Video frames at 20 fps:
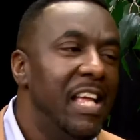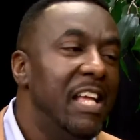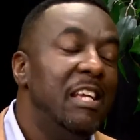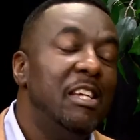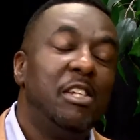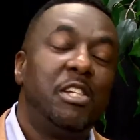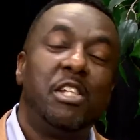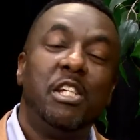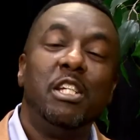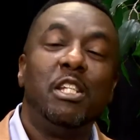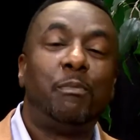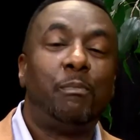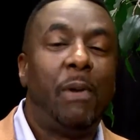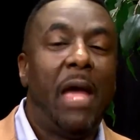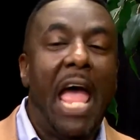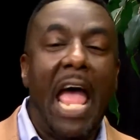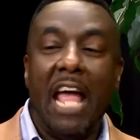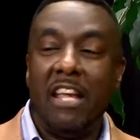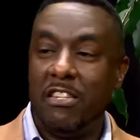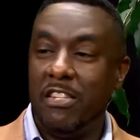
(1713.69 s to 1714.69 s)
She's
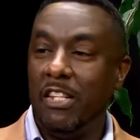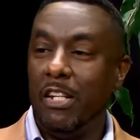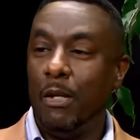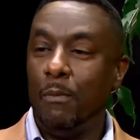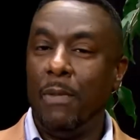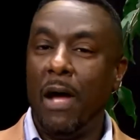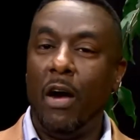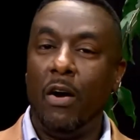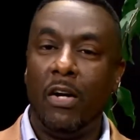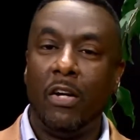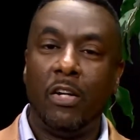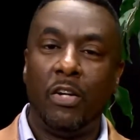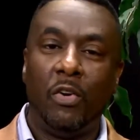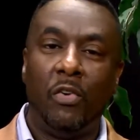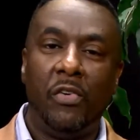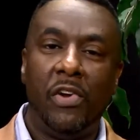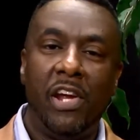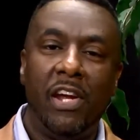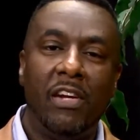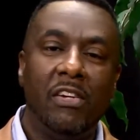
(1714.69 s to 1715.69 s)
passionate about her
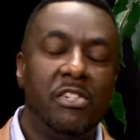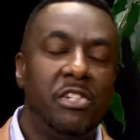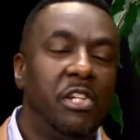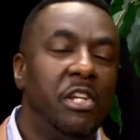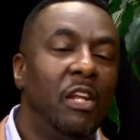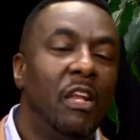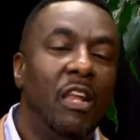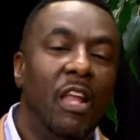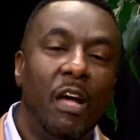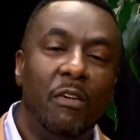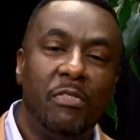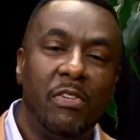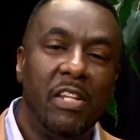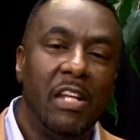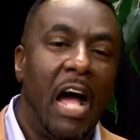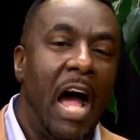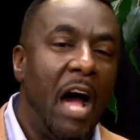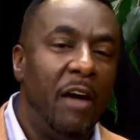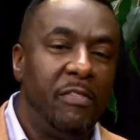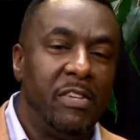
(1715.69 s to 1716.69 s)
career. She loves it,
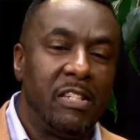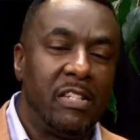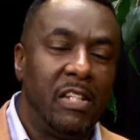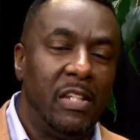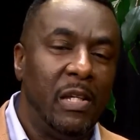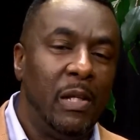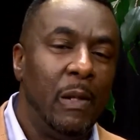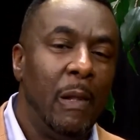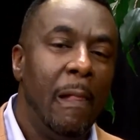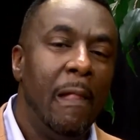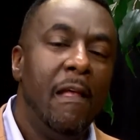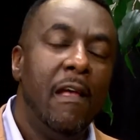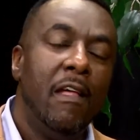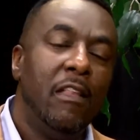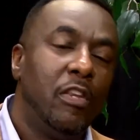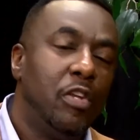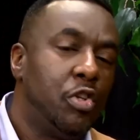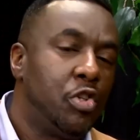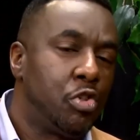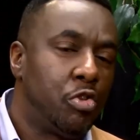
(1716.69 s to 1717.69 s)
obviously.
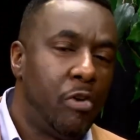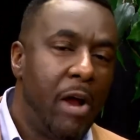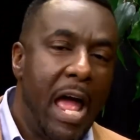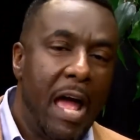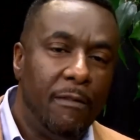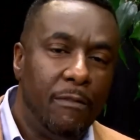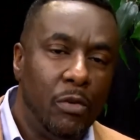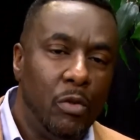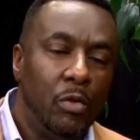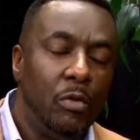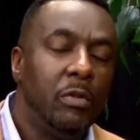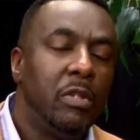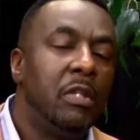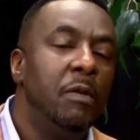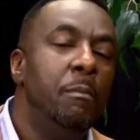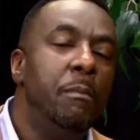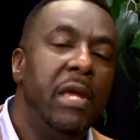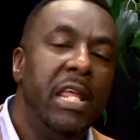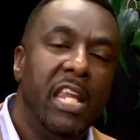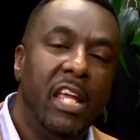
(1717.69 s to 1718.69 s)
The travel, the
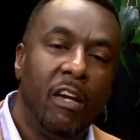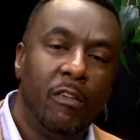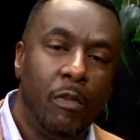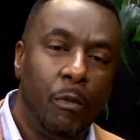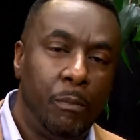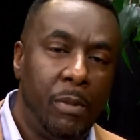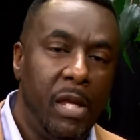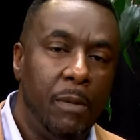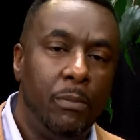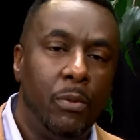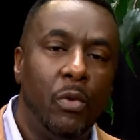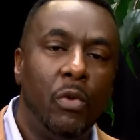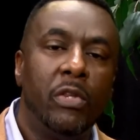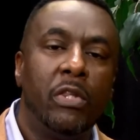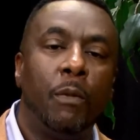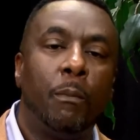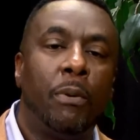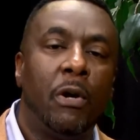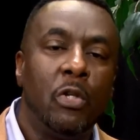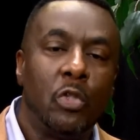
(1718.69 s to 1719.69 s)
meeting of the people, the
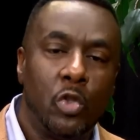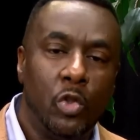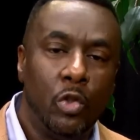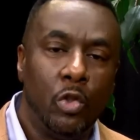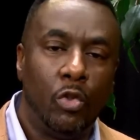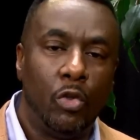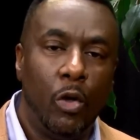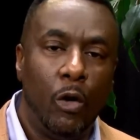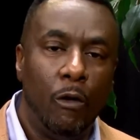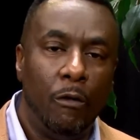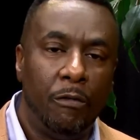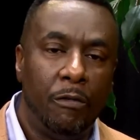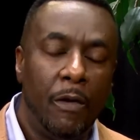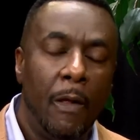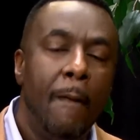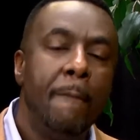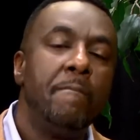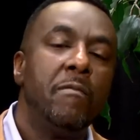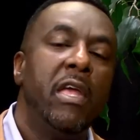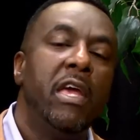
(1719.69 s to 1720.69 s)
personal growth,
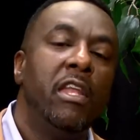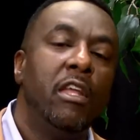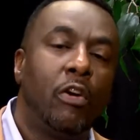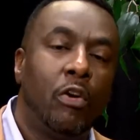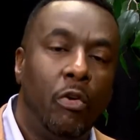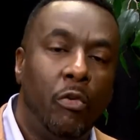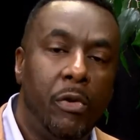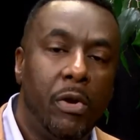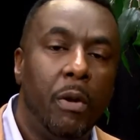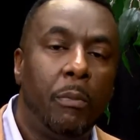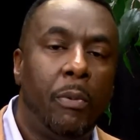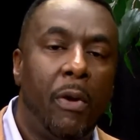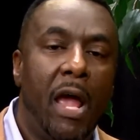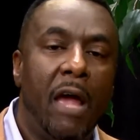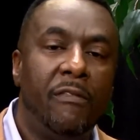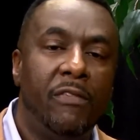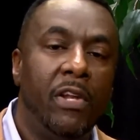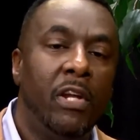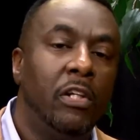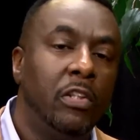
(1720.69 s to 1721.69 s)
and the career
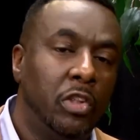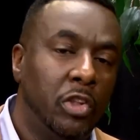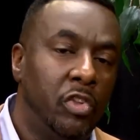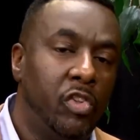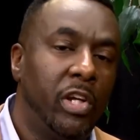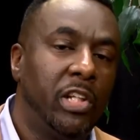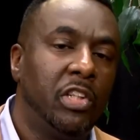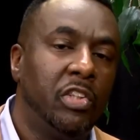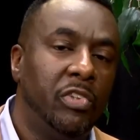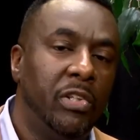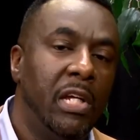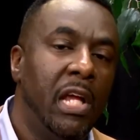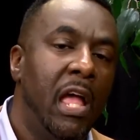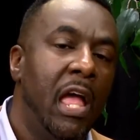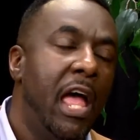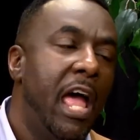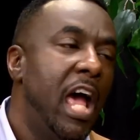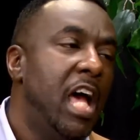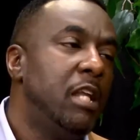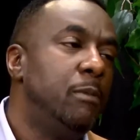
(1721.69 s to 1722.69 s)
path and her trajectory
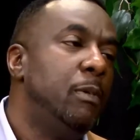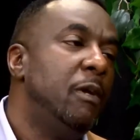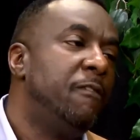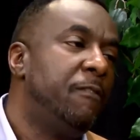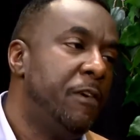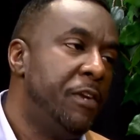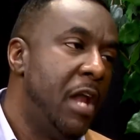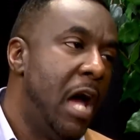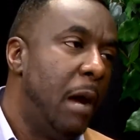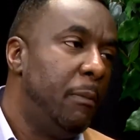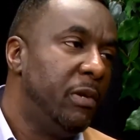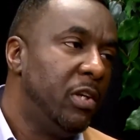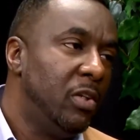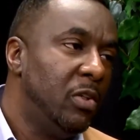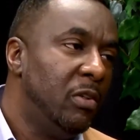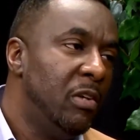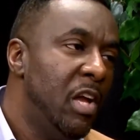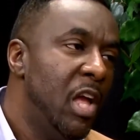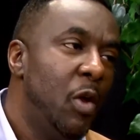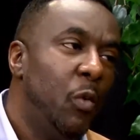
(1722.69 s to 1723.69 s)
has been
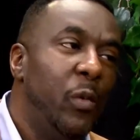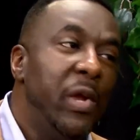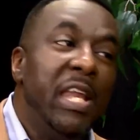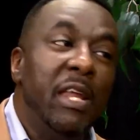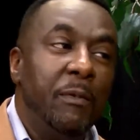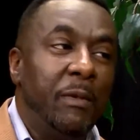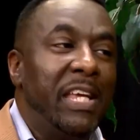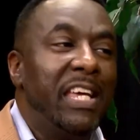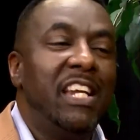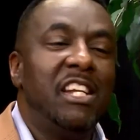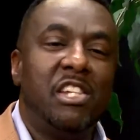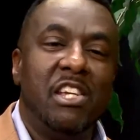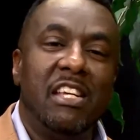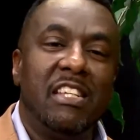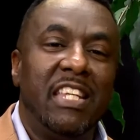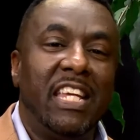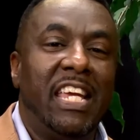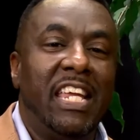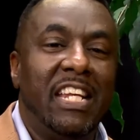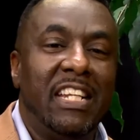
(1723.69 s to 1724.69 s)
phenomenal. We didn't get a chance
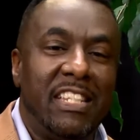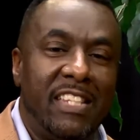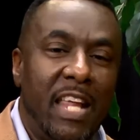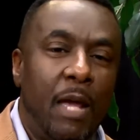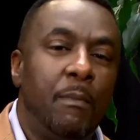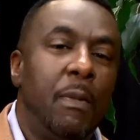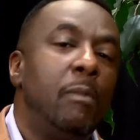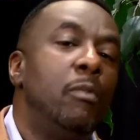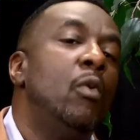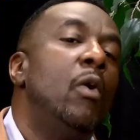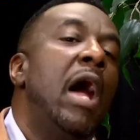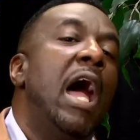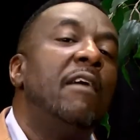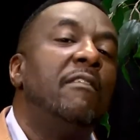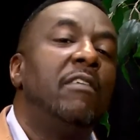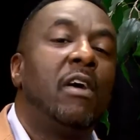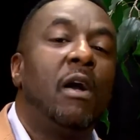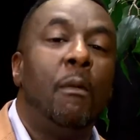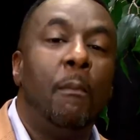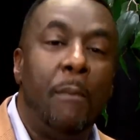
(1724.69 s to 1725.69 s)
to get into that. Maybe we'll have her
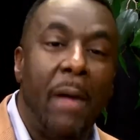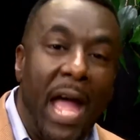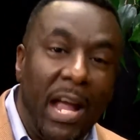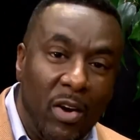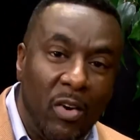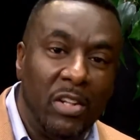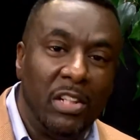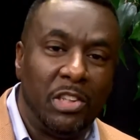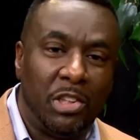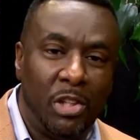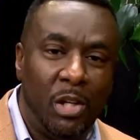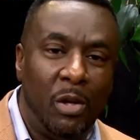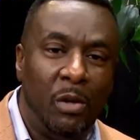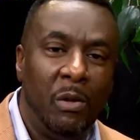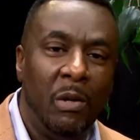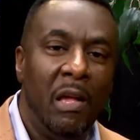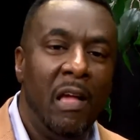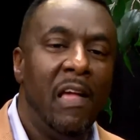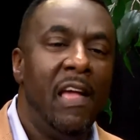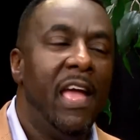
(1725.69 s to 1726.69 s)
come back on the show
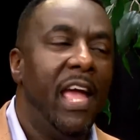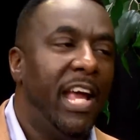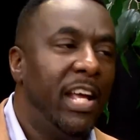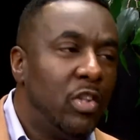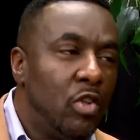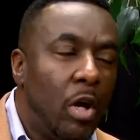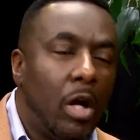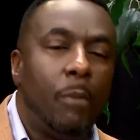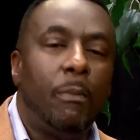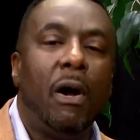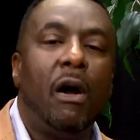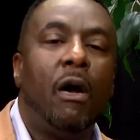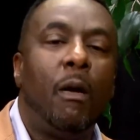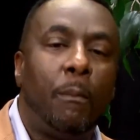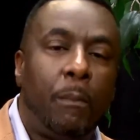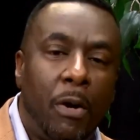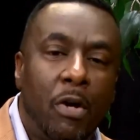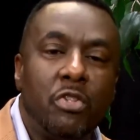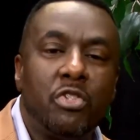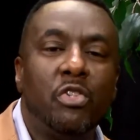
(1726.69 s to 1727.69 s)
and talk about her
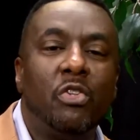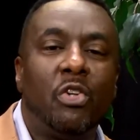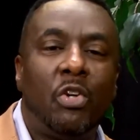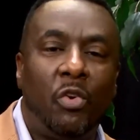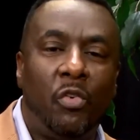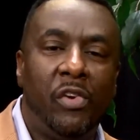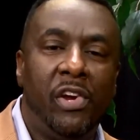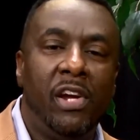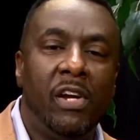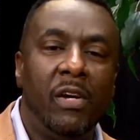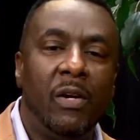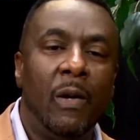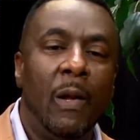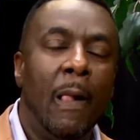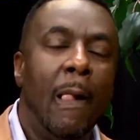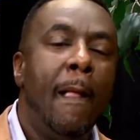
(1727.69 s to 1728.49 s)
personal career.